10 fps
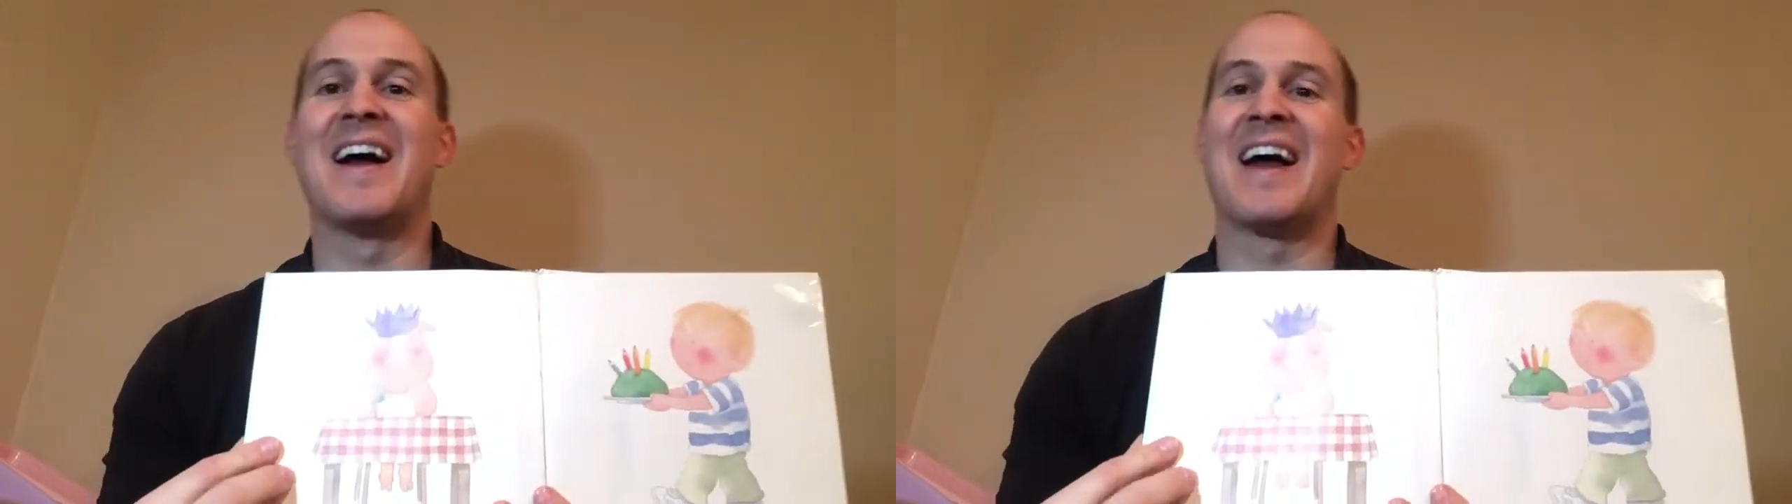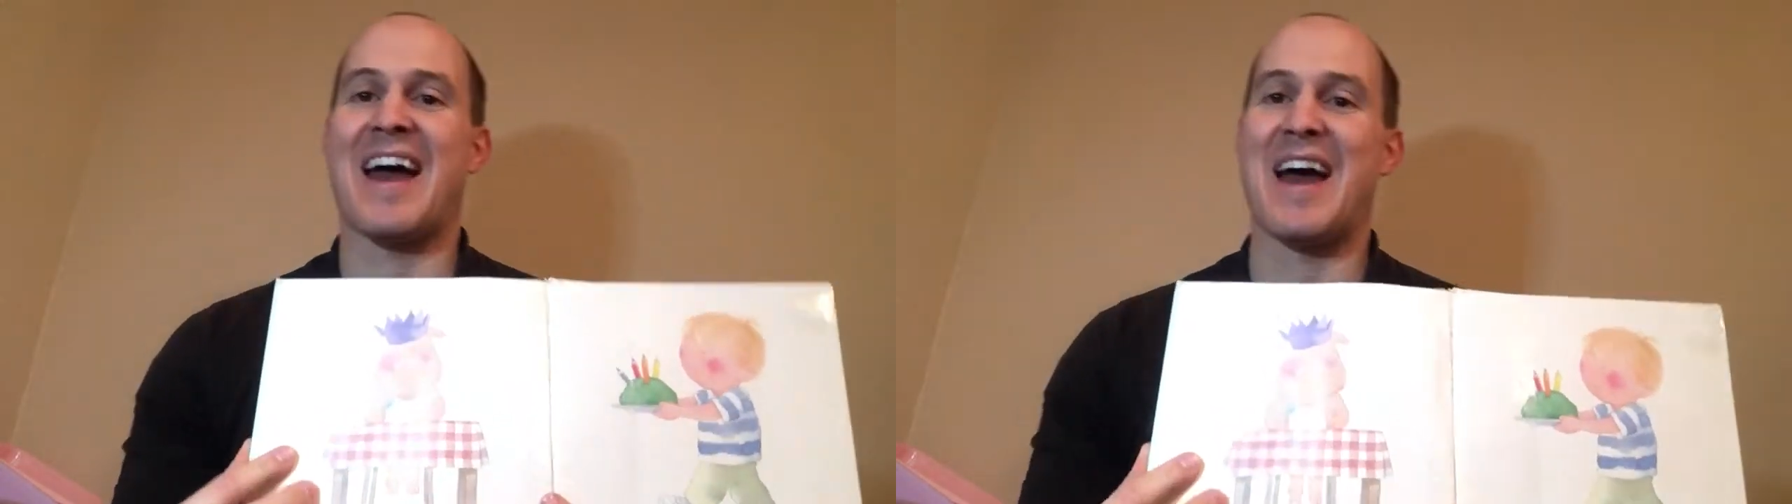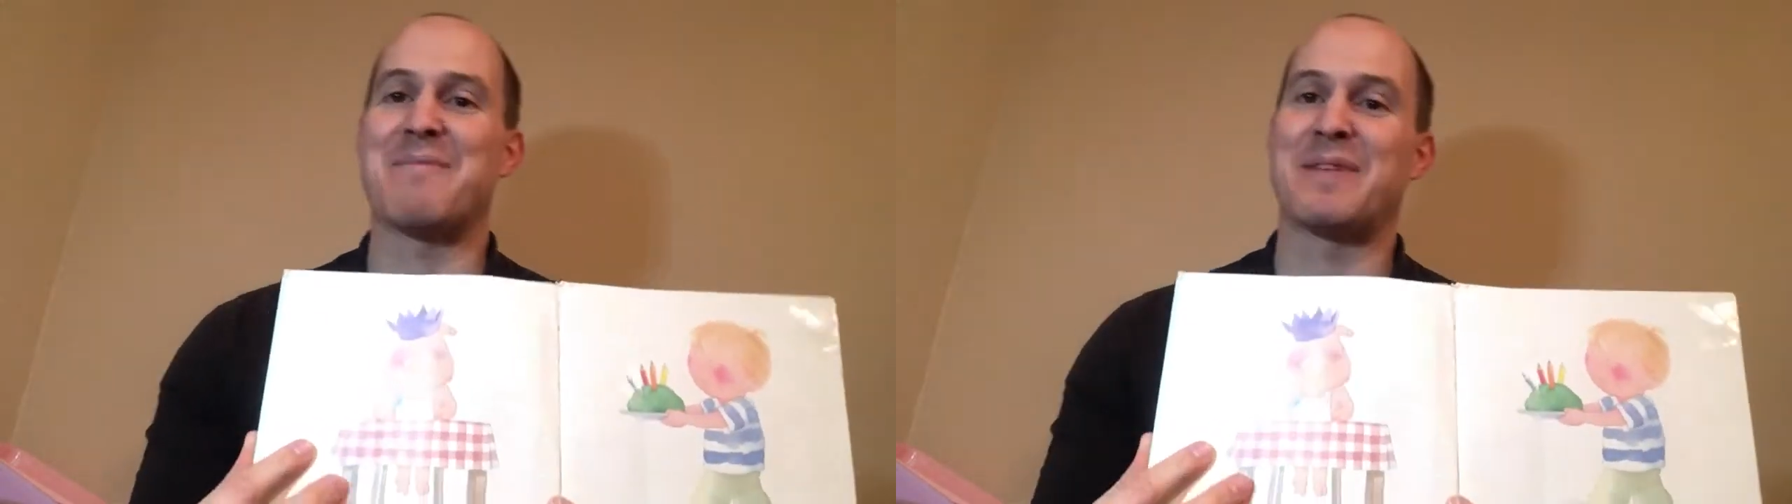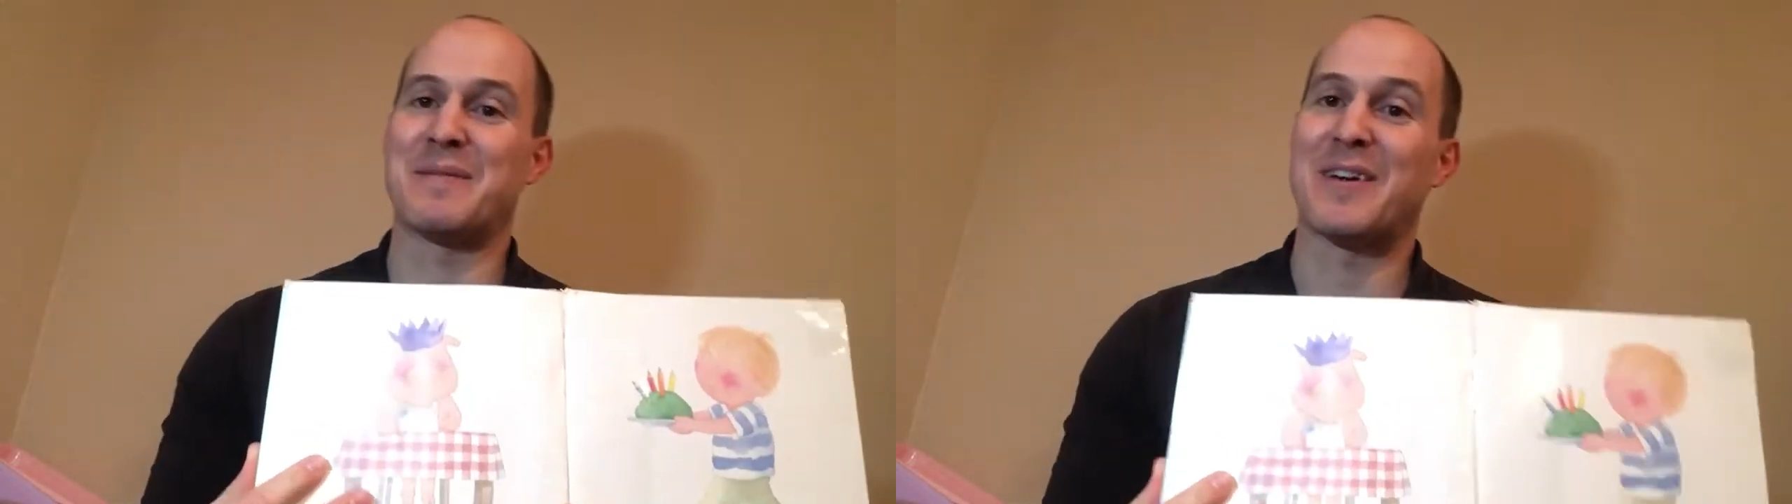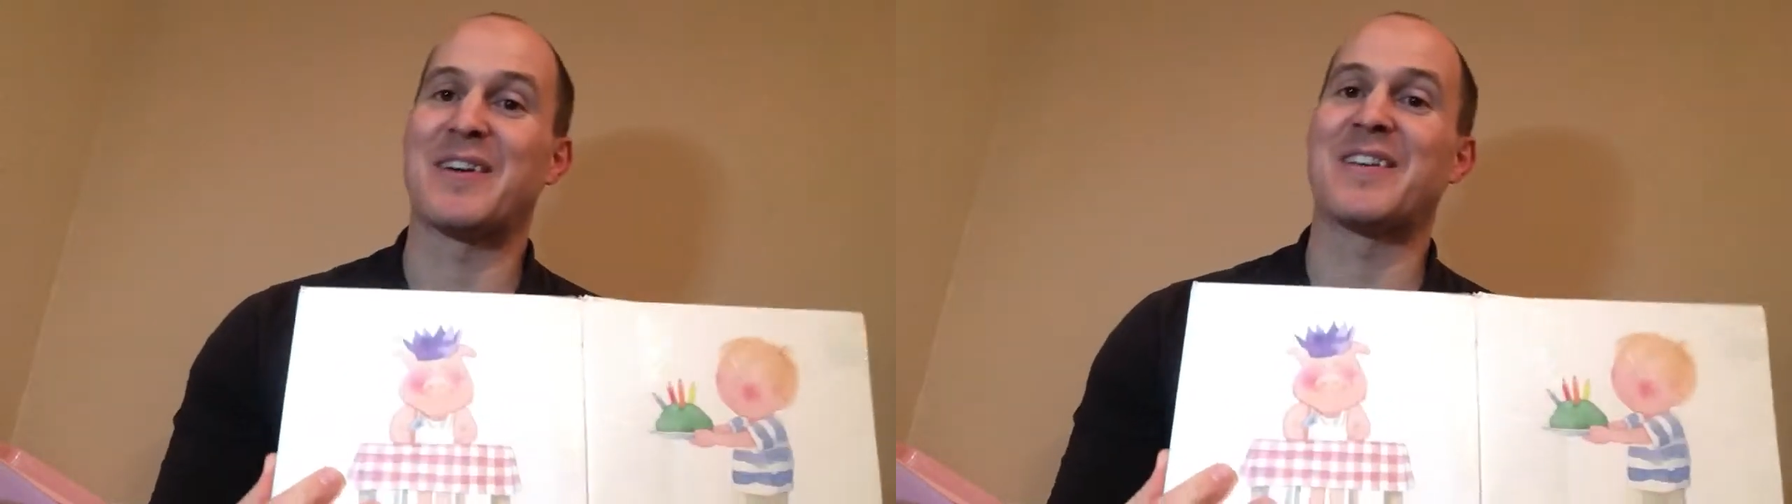Happy
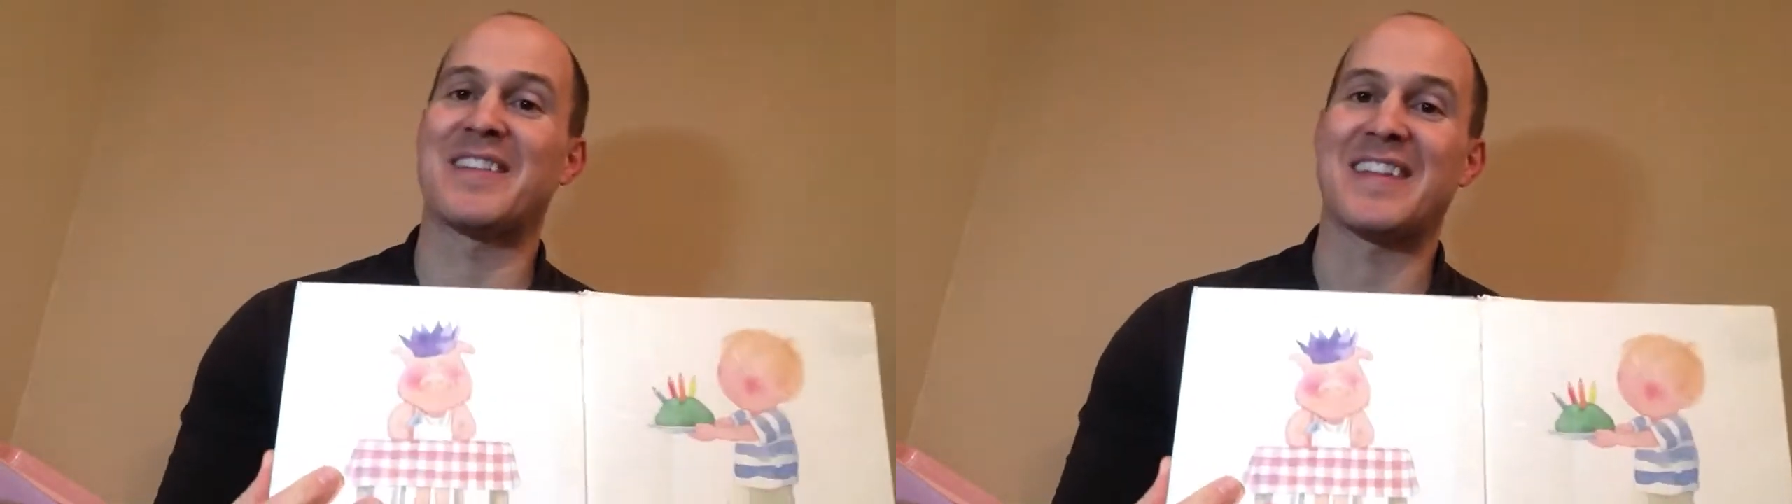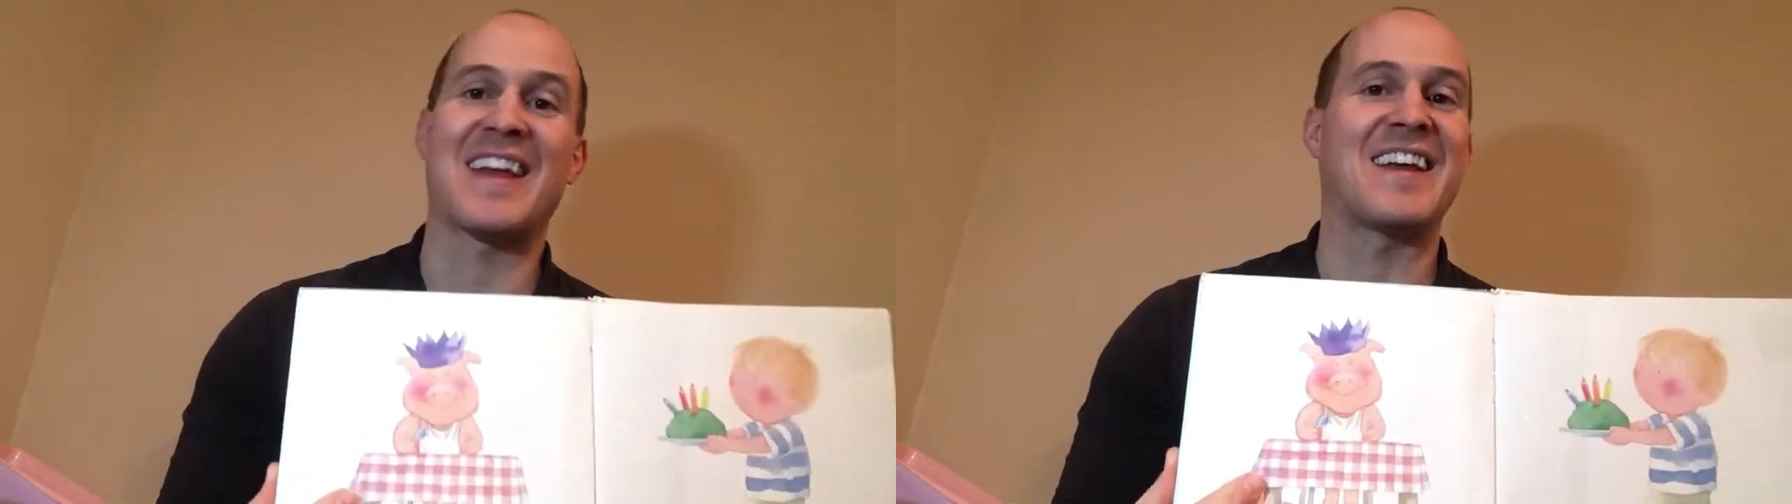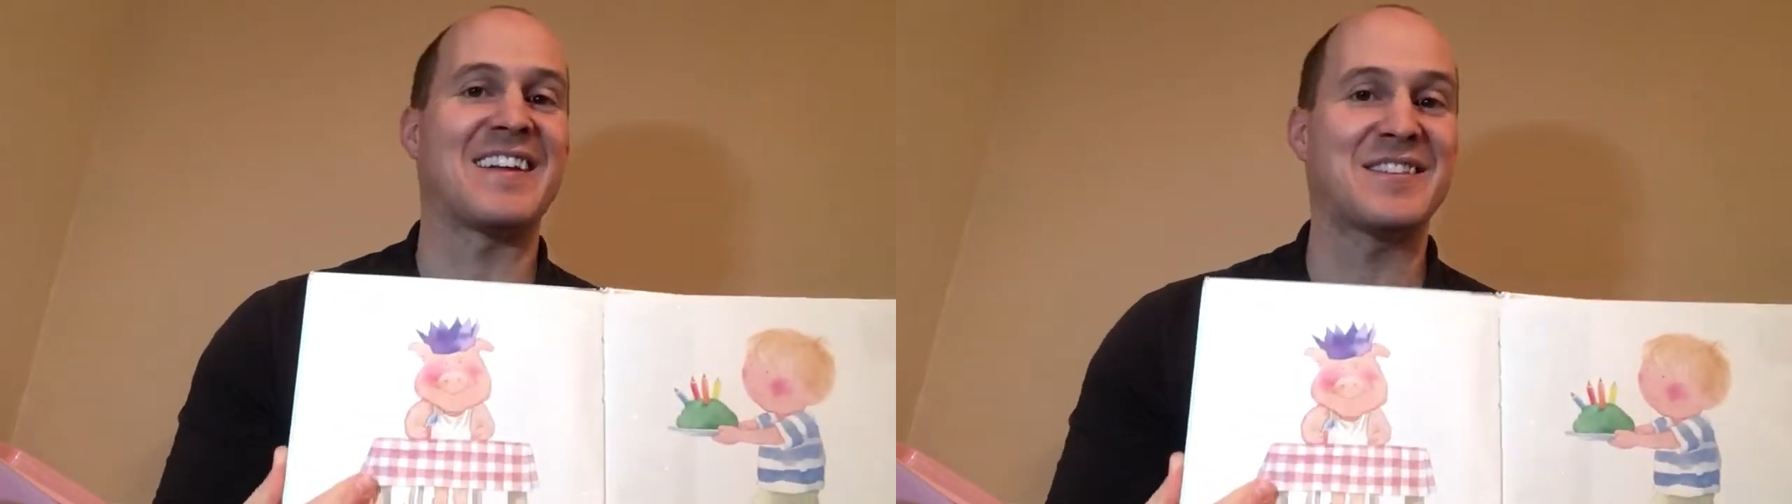birthday